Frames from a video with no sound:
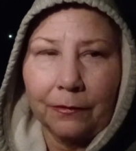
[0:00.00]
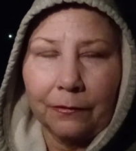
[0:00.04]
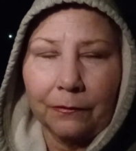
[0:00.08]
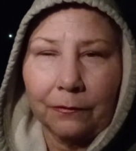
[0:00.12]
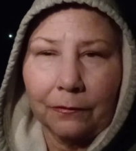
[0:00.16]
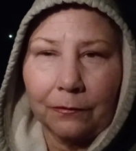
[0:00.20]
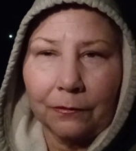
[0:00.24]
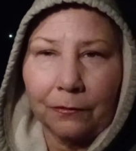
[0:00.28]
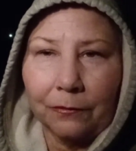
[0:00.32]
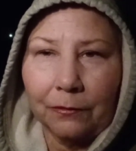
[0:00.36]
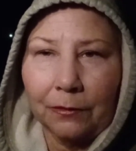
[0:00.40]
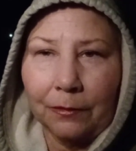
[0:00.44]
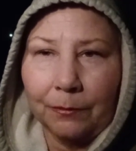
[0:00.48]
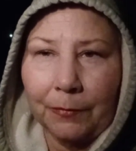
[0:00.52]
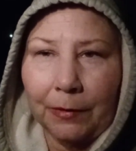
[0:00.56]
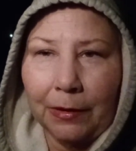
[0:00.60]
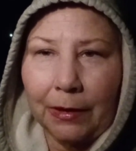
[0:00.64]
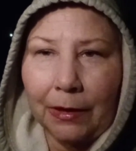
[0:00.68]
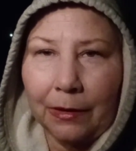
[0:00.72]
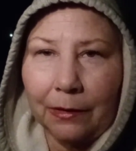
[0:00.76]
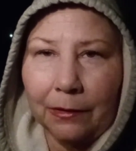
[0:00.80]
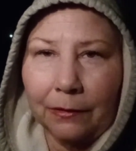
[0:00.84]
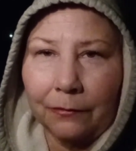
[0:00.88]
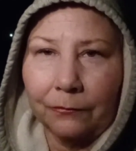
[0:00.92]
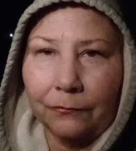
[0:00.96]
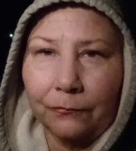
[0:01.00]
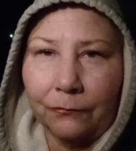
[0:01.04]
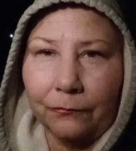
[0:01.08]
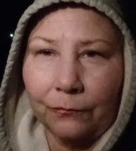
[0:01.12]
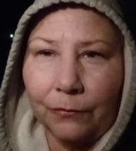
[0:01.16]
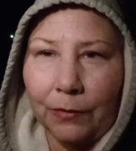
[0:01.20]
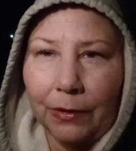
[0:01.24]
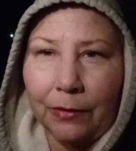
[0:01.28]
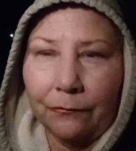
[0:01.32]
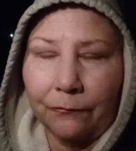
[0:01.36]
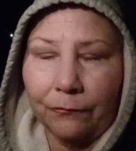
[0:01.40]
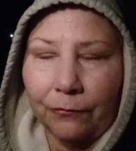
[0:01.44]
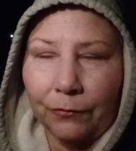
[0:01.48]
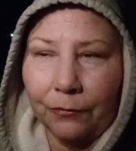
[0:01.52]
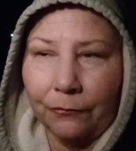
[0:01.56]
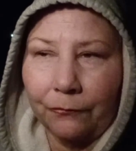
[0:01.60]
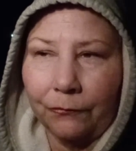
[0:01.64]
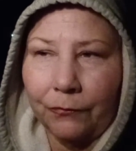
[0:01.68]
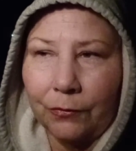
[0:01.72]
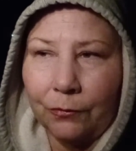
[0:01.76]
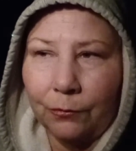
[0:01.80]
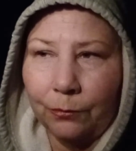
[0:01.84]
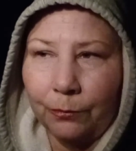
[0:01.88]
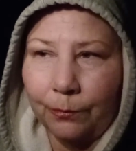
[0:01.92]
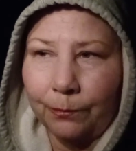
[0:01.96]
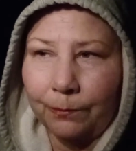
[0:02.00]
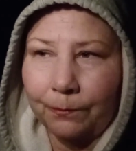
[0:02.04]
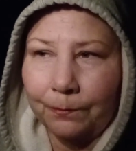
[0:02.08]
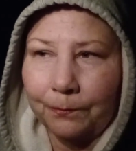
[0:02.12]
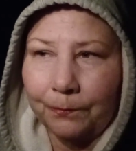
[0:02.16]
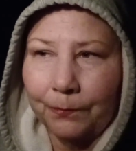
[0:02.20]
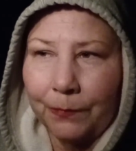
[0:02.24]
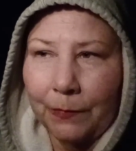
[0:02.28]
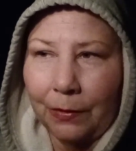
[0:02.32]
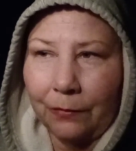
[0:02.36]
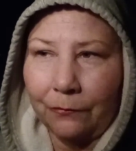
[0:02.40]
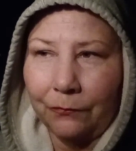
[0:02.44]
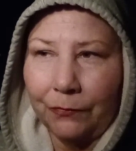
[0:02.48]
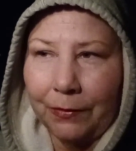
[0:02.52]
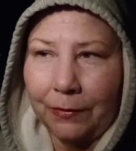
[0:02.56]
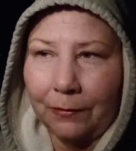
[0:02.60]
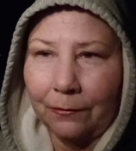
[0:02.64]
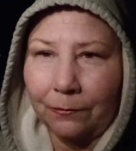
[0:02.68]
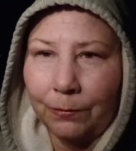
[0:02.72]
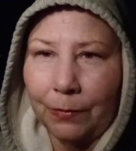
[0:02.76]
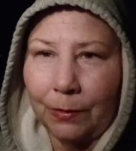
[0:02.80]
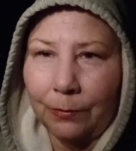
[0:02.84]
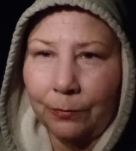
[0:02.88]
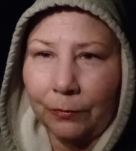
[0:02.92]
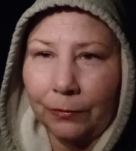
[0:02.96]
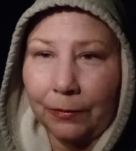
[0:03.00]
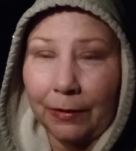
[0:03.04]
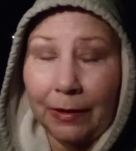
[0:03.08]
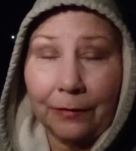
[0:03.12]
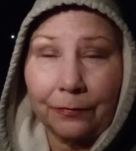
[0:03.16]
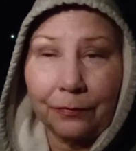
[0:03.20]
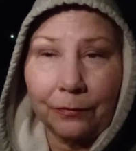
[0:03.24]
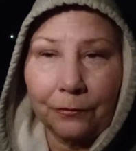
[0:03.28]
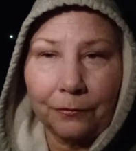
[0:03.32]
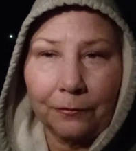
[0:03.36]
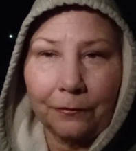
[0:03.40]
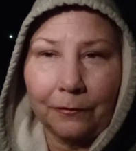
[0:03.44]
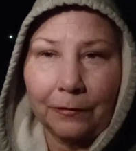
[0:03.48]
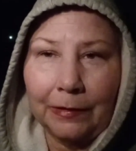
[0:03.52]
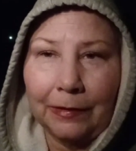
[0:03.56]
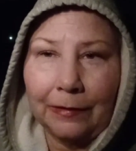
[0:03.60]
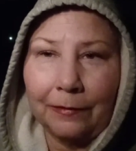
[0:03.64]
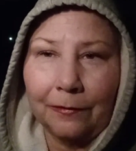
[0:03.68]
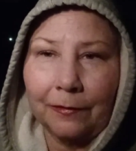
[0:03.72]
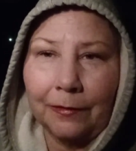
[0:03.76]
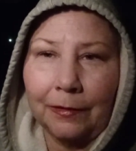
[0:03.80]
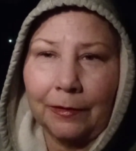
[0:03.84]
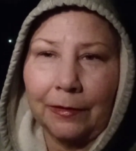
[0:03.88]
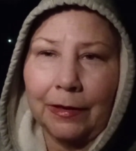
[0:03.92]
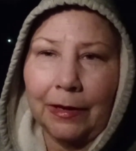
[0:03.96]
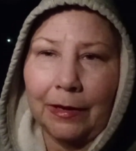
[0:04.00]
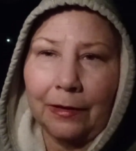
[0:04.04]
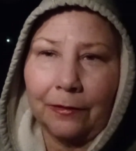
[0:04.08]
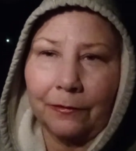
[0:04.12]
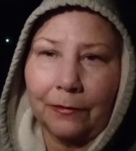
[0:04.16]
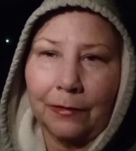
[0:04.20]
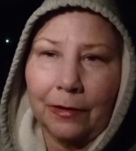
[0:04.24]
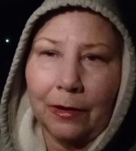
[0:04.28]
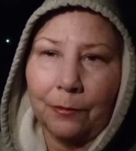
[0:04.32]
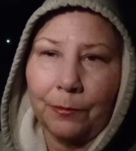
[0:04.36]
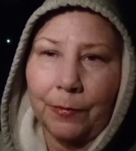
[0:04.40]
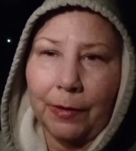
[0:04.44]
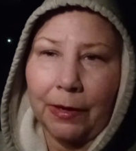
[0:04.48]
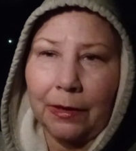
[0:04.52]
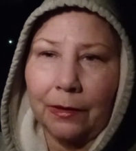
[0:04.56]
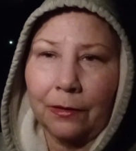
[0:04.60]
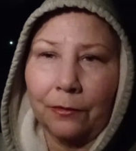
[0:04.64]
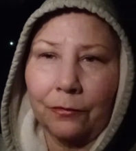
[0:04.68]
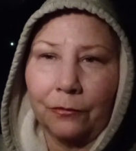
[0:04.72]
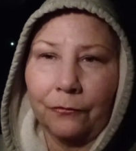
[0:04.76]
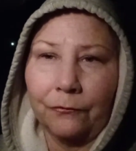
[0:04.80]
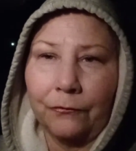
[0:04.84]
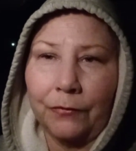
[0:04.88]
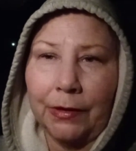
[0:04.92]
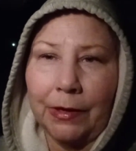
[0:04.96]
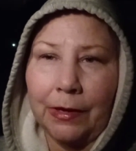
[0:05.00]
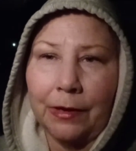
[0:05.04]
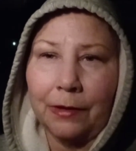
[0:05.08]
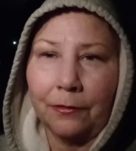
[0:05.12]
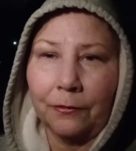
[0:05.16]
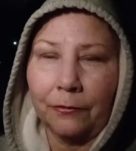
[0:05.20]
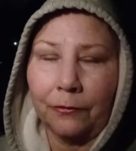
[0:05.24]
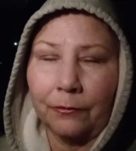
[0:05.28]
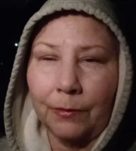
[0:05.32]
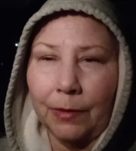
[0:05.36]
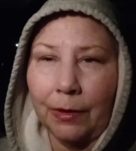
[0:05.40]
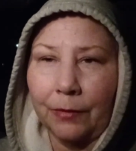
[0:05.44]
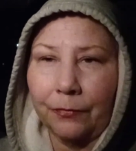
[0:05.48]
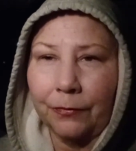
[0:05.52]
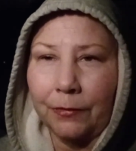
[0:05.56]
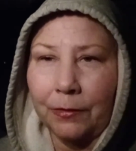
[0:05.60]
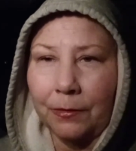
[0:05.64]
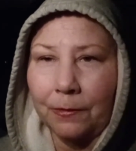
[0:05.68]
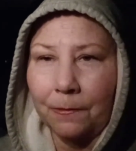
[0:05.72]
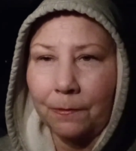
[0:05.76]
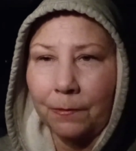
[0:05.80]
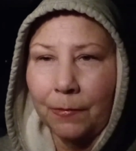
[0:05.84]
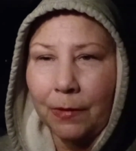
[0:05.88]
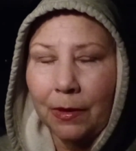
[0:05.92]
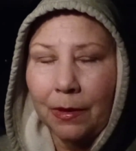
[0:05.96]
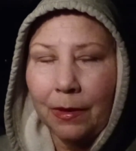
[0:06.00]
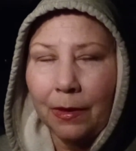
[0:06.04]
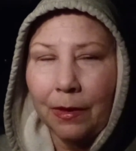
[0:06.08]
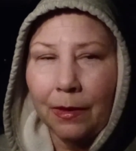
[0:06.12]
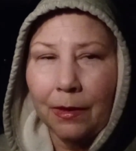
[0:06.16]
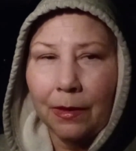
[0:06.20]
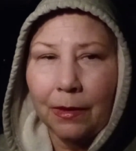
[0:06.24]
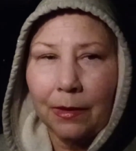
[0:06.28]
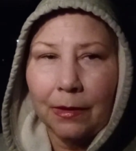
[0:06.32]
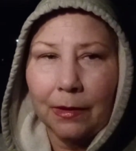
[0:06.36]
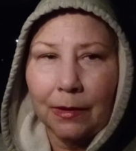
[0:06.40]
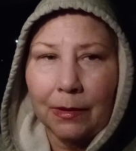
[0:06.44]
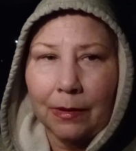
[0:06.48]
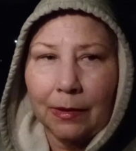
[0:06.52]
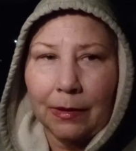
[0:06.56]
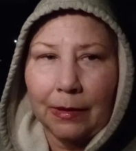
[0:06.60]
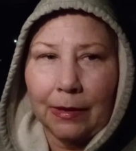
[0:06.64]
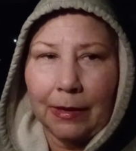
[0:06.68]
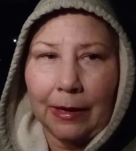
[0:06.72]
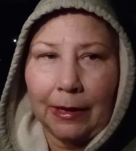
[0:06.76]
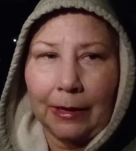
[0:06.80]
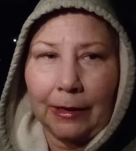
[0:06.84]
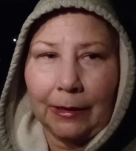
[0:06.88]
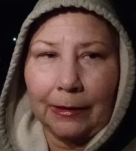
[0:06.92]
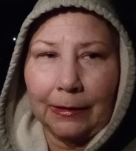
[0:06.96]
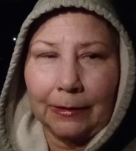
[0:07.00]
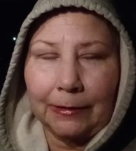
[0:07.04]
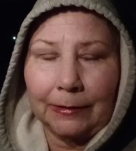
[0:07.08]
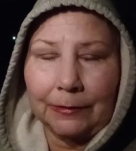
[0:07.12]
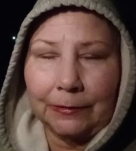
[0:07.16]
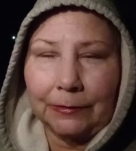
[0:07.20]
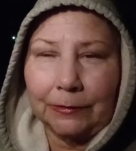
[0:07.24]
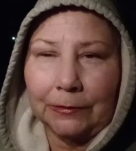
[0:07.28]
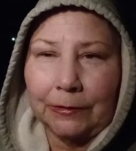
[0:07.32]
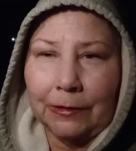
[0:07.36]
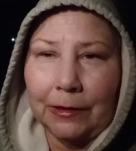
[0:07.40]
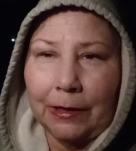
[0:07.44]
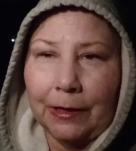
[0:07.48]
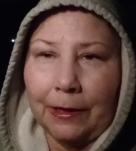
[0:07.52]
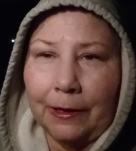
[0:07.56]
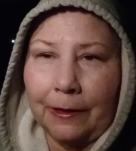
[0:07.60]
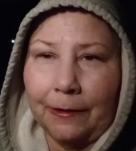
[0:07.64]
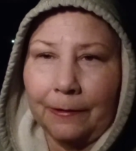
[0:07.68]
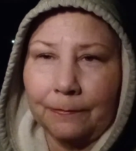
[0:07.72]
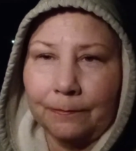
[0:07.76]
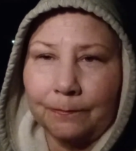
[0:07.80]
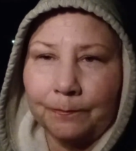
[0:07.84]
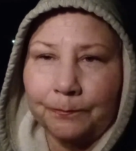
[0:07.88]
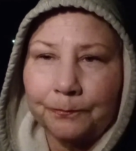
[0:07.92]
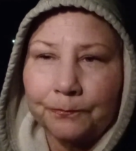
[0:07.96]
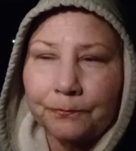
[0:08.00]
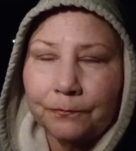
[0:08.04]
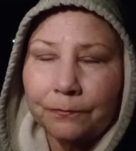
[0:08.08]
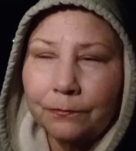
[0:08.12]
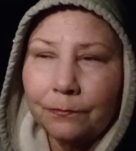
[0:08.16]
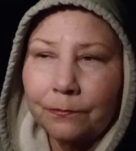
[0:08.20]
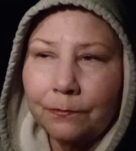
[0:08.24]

So I'm kind of waiting for a few of these people to get their sentencing dates, and I'll make other videos about them. And um,